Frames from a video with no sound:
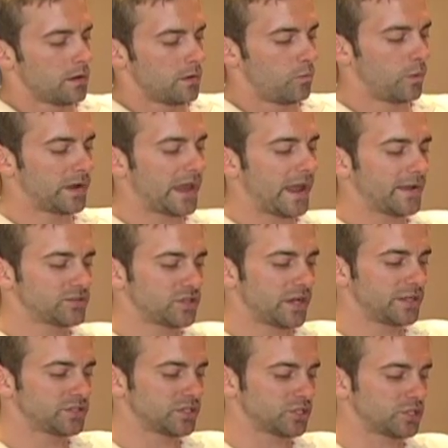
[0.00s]
We can
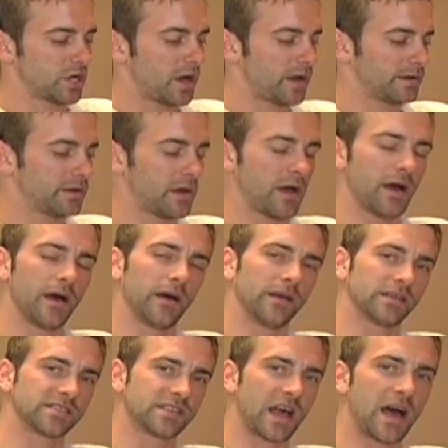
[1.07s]
change the shot
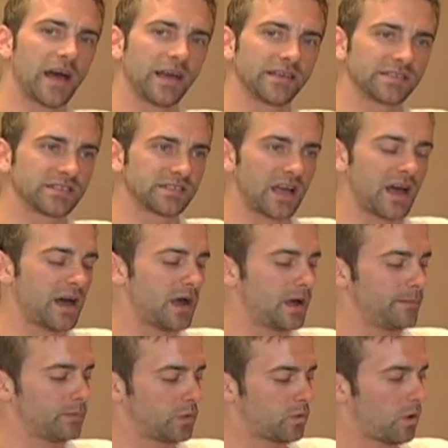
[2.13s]
size,
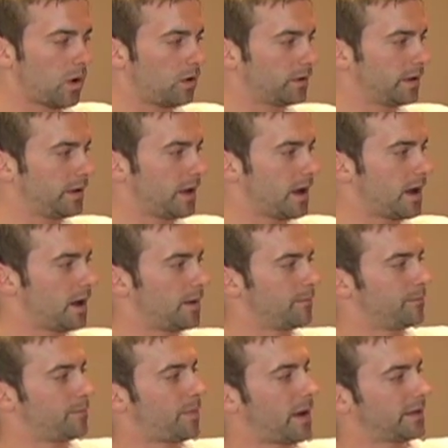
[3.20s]
time, quality
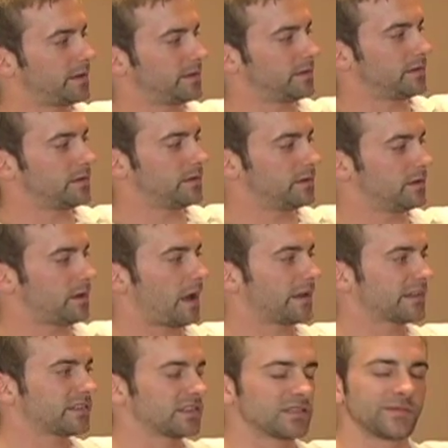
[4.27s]
by the
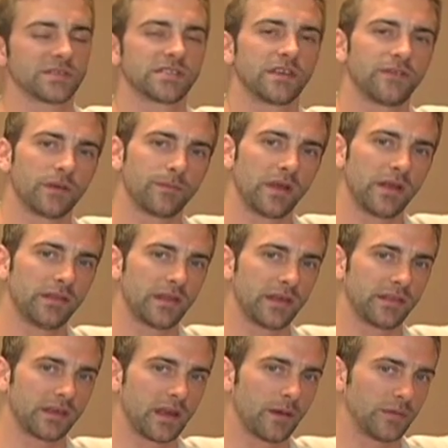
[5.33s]
specific bean that
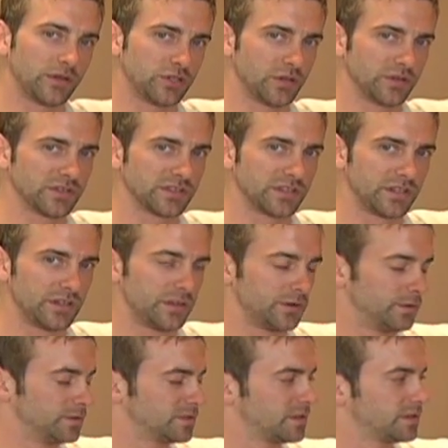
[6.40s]
the company chooses to
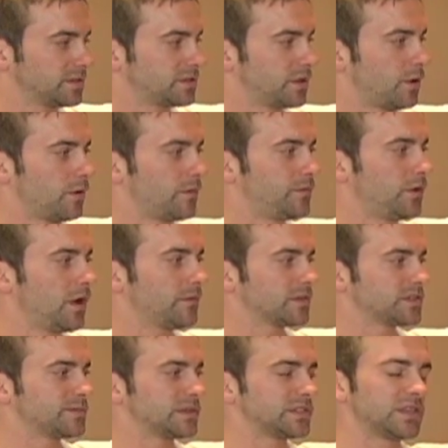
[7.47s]
use. So if you have a
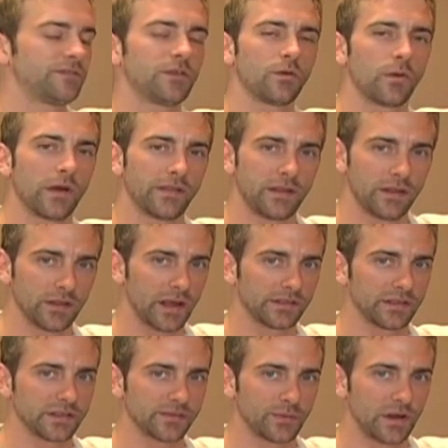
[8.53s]
specific way that you'd like
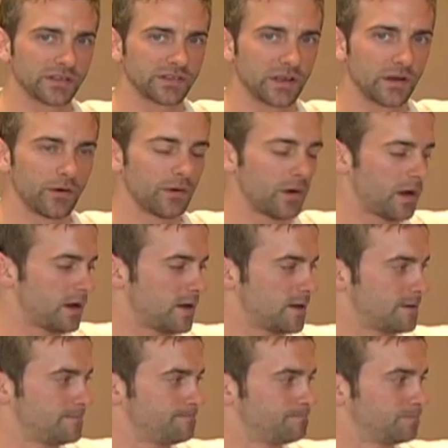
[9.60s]
the
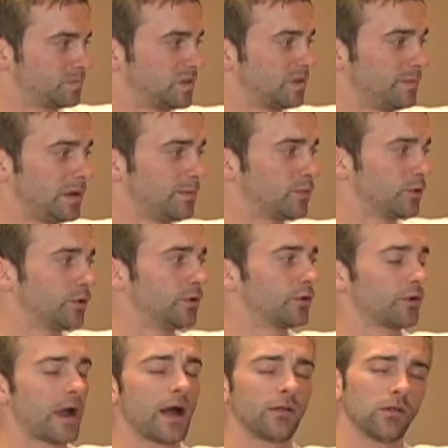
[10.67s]
espresso to be brewed
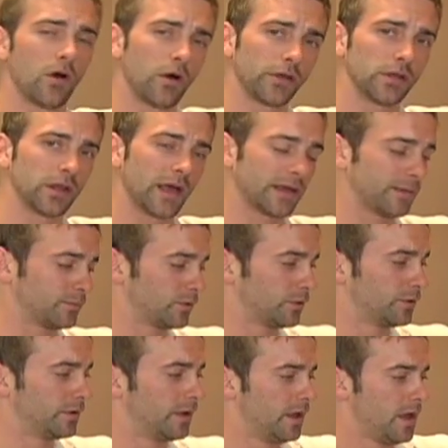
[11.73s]
or how long you'd like it
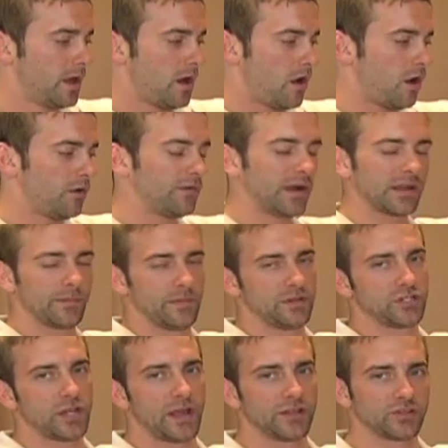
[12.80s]
brewed, all of that can be
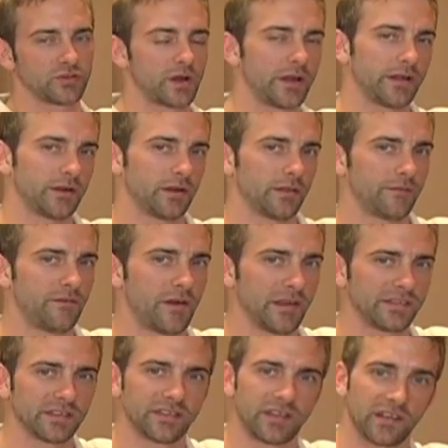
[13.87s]
changed right here on the
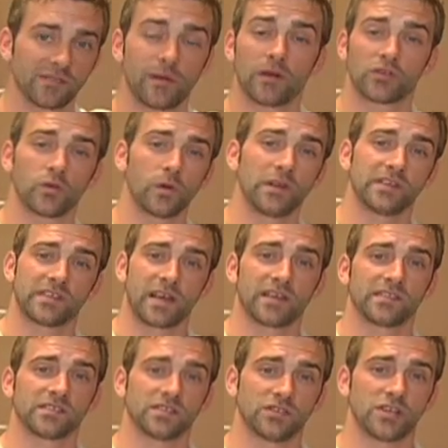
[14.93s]
face. And it takes about 20
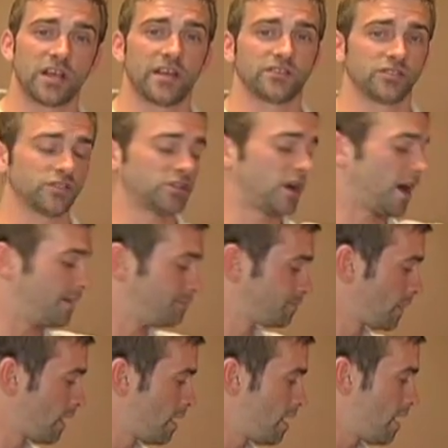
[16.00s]
seconds to change a shot.
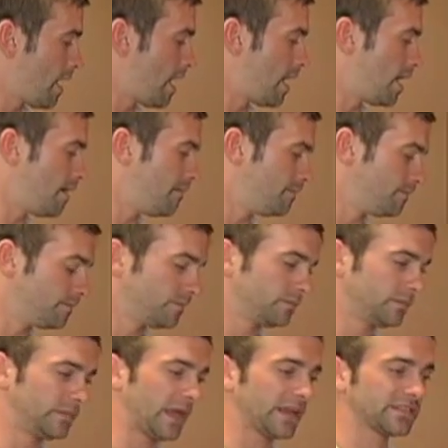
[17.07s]

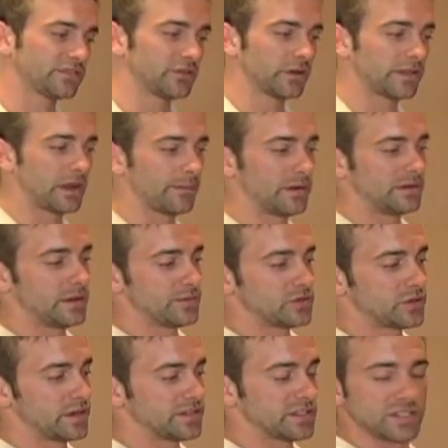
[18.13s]
Next drink that I'm going to
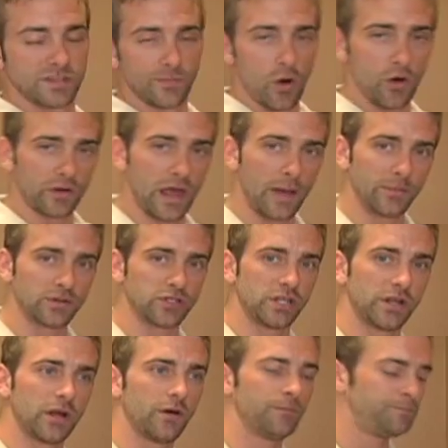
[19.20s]
demonstrate is a small
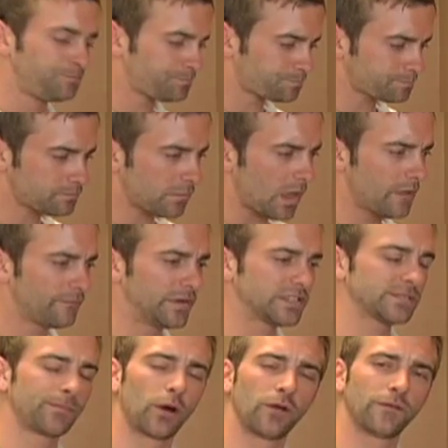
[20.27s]
cappuccino.
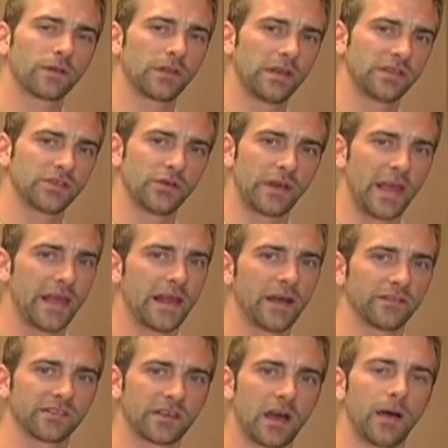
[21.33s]
Fits perfectly into an
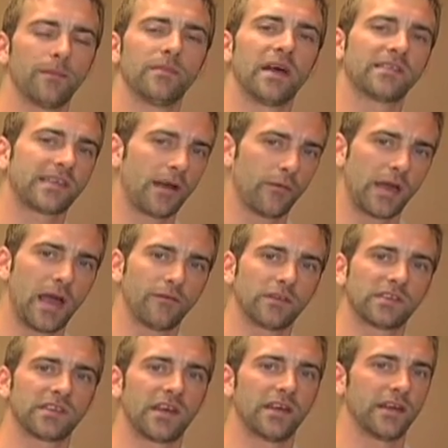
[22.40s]
8-ounce cup. That's how we have it
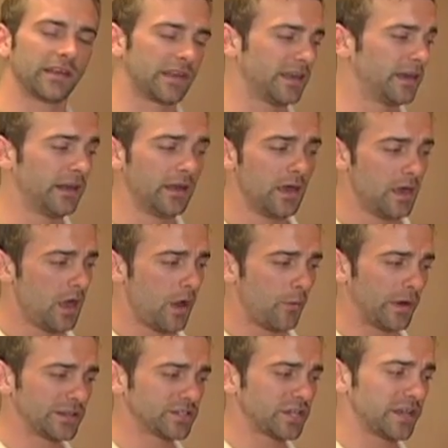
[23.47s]
set. Again,
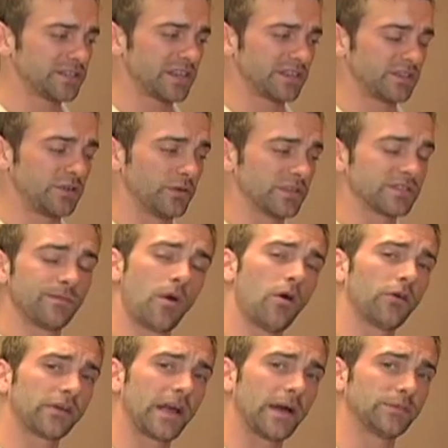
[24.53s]
we can change that to do a
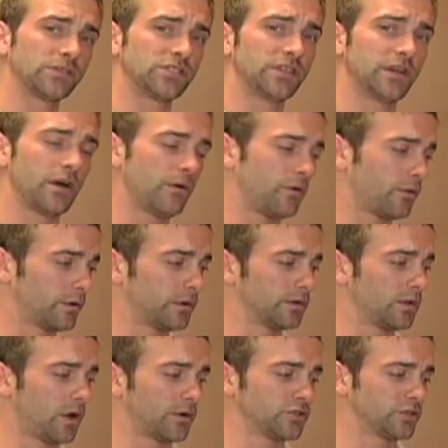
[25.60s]
smaller cappuccino or a
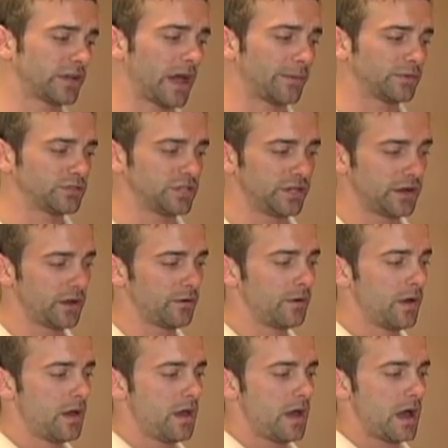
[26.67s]
larger cappuccino
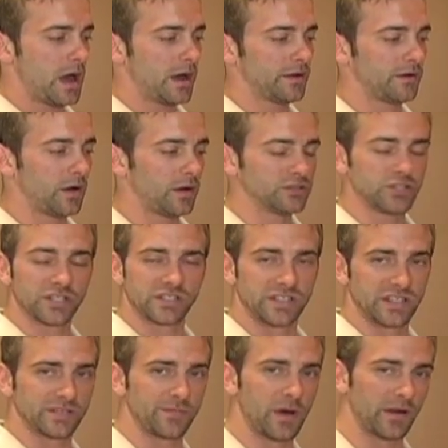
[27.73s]
on just
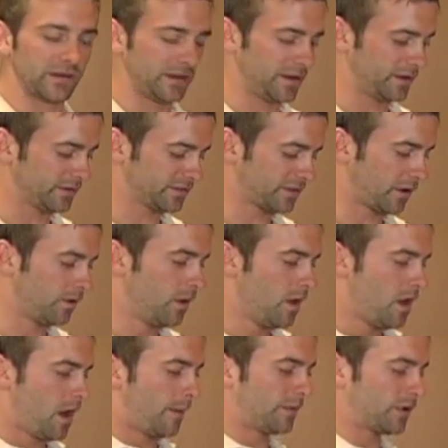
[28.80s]
this button here. So
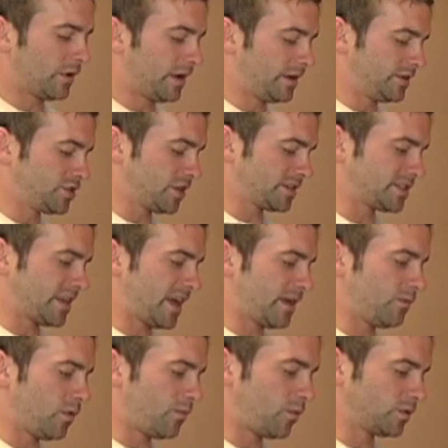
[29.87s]
I'm going to go ahead and adjust the
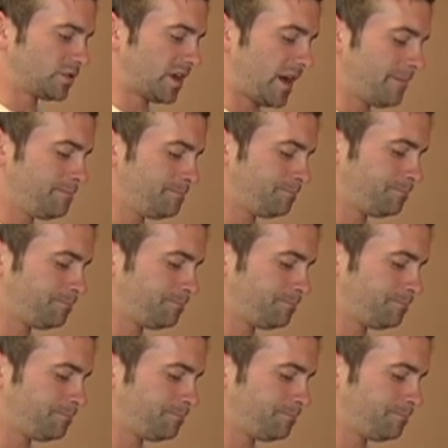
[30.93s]
head one more time.